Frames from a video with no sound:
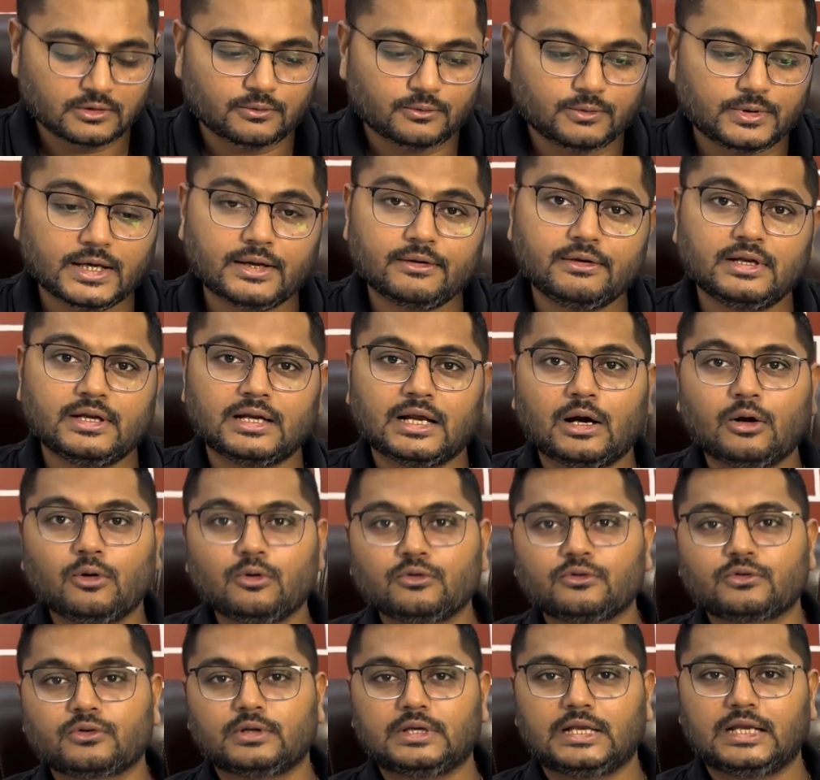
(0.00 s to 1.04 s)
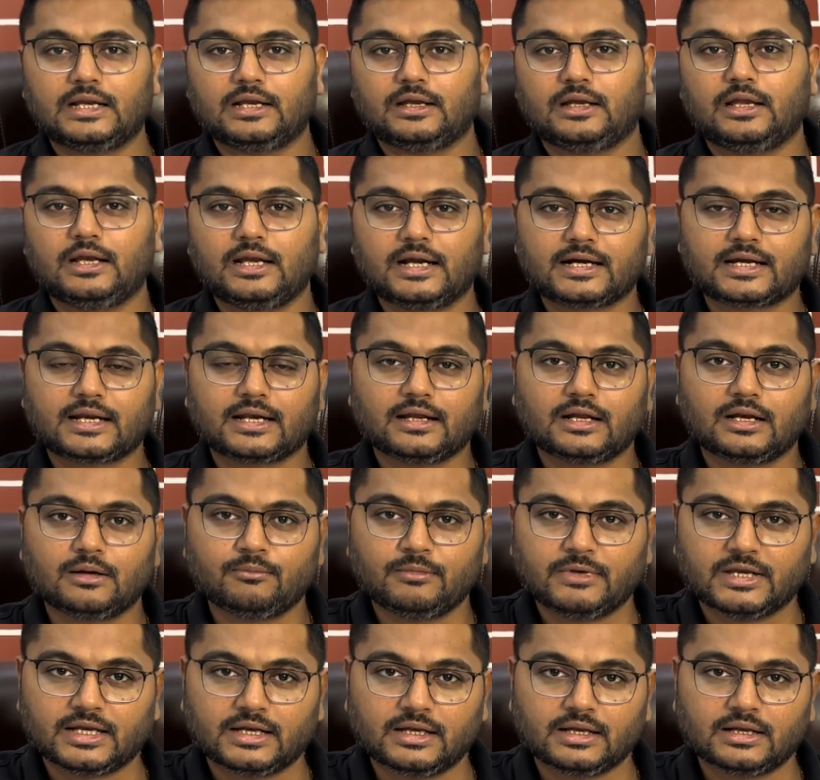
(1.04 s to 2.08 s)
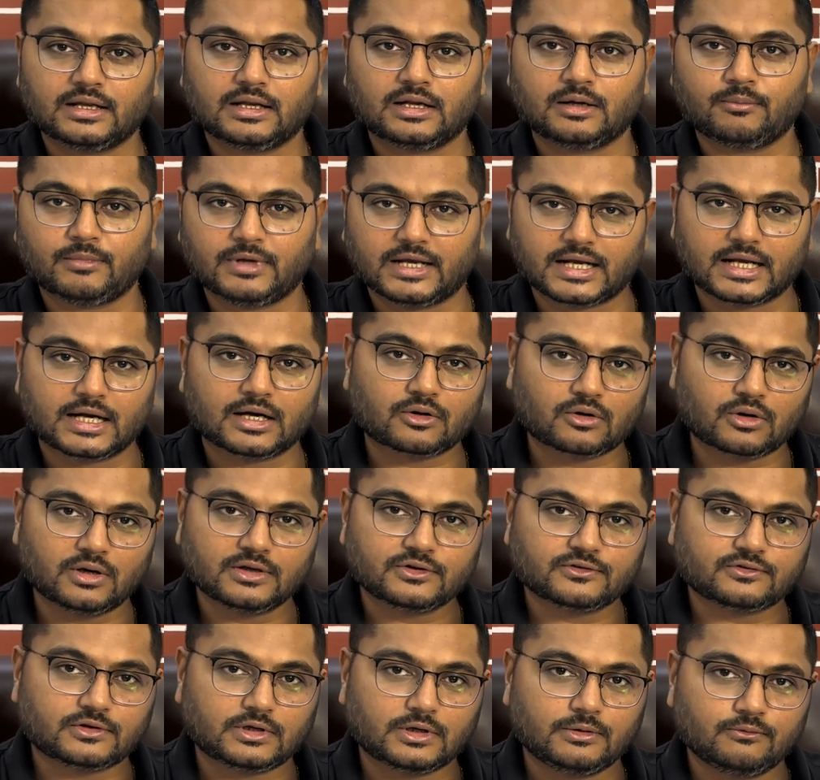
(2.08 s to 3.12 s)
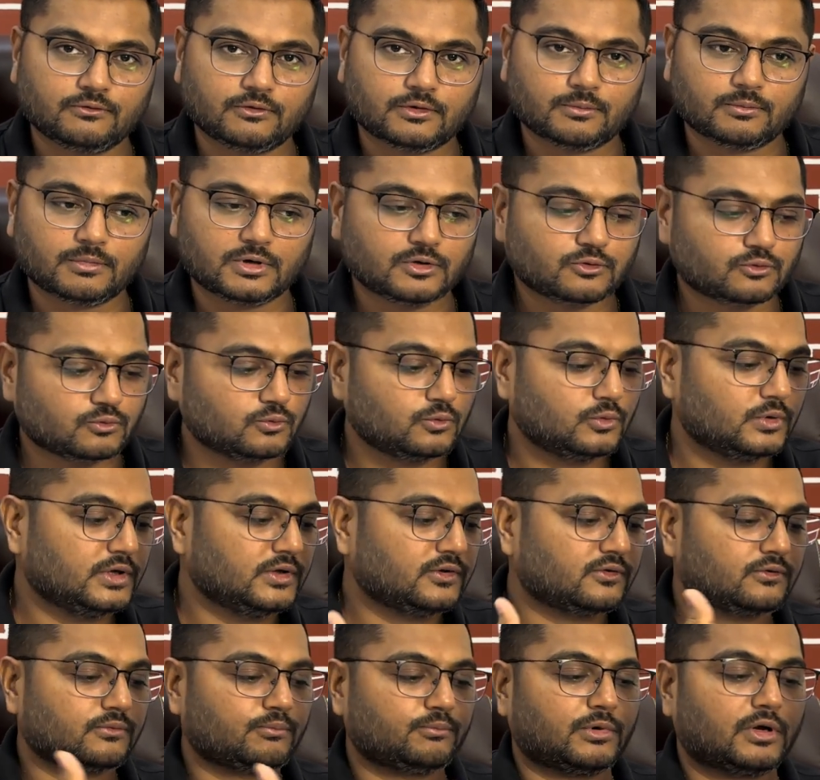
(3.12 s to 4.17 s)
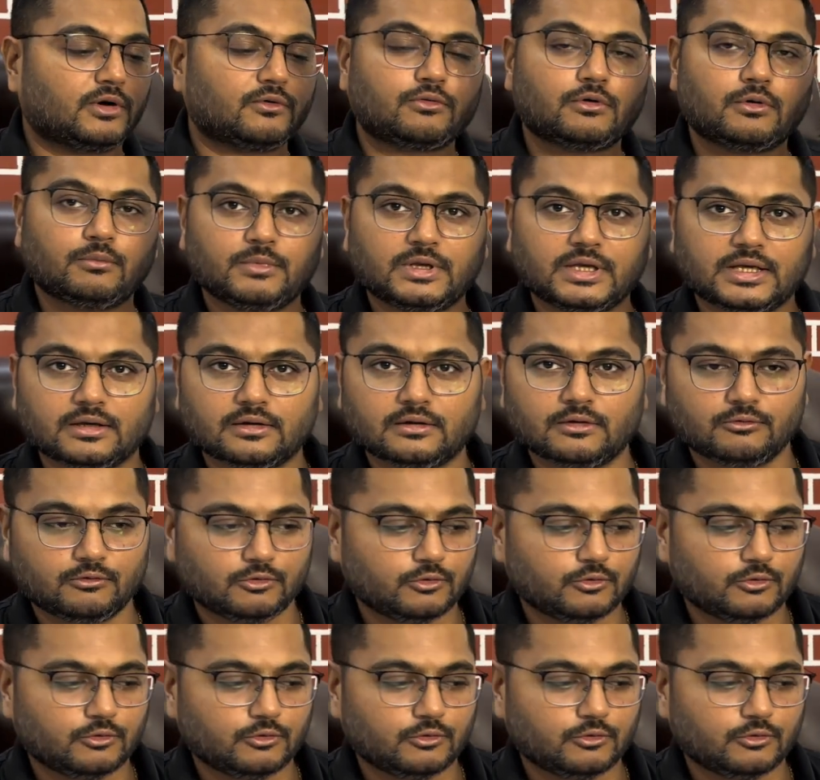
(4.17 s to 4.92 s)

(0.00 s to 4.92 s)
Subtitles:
We have in-house electrical, mechanical, and mechatronics team members who is performing,